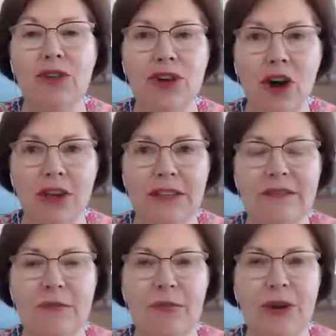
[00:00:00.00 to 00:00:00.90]
you can't
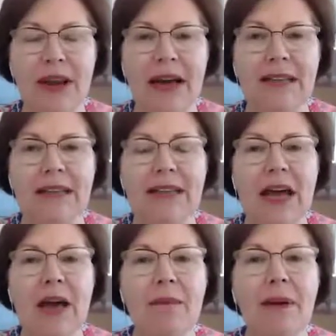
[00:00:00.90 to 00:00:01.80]
even pronounce,
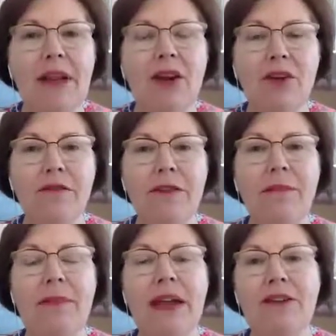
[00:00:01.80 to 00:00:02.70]
but a lot of the
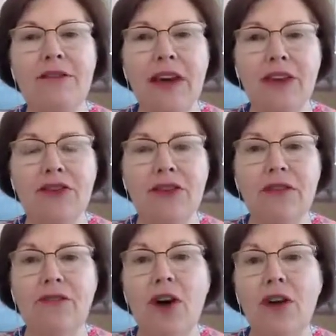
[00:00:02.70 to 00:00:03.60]
manufacturers
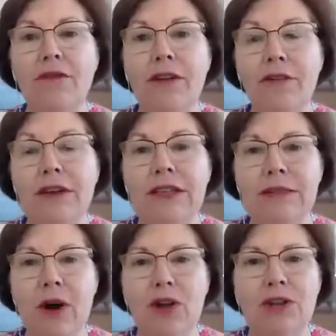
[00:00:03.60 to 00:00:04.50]
have gone very
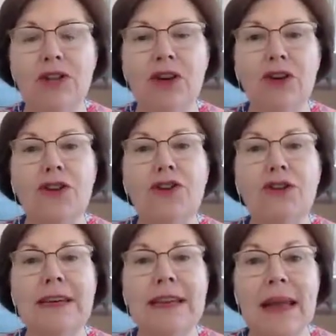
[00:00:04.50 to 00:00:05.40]
smart and started
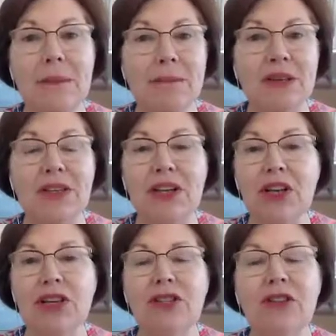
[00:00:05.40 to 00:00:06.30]
using numbers
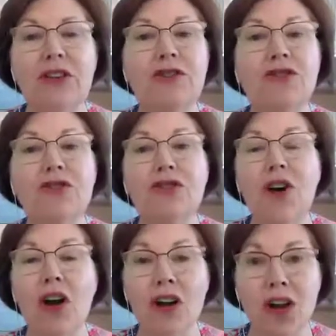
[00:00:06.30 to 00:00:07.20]
so that you
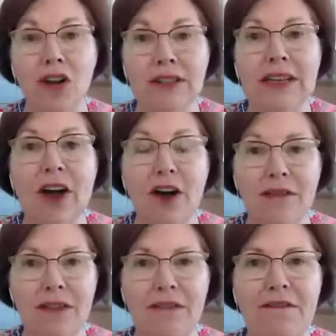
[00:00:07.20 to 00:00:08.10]
start glossing
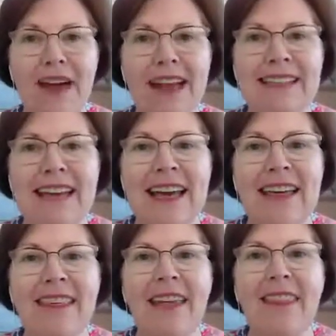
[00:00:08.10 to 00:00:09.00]
over the fact
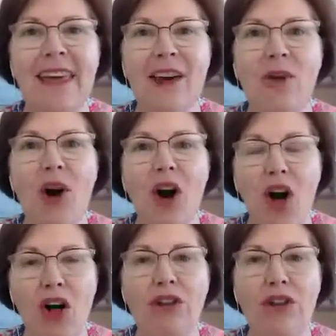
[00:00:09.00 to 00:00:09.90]
that there are a
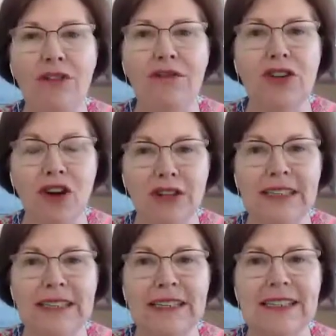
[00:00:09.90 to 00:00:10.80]
whole lot of
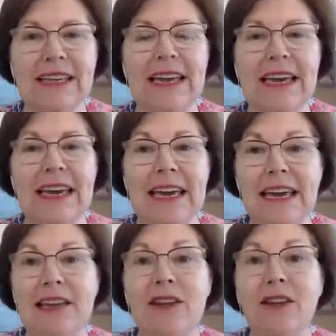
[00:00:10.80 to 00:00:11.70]
toxins
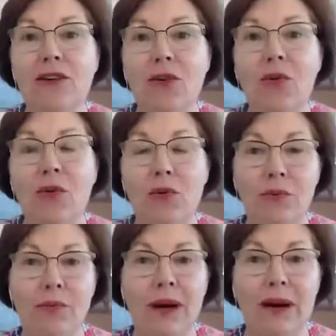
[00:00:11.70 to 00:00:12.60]
in your
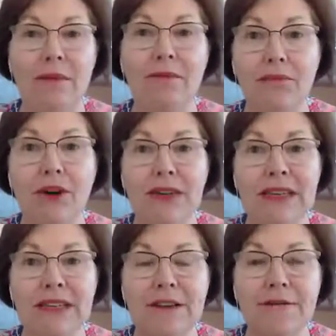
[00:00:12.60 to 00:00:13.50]

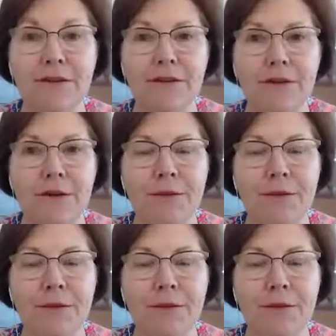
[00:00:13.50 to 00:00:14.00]
processed food.